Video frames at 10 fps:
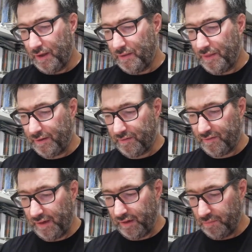that
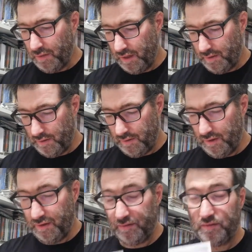sent me
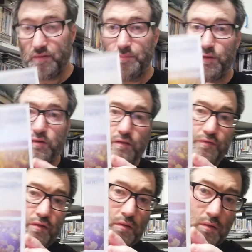this
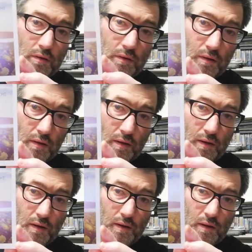beautiful
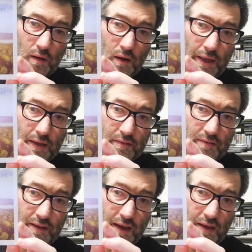
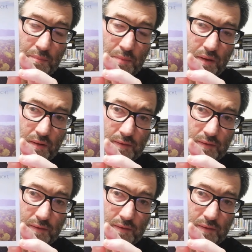landscape.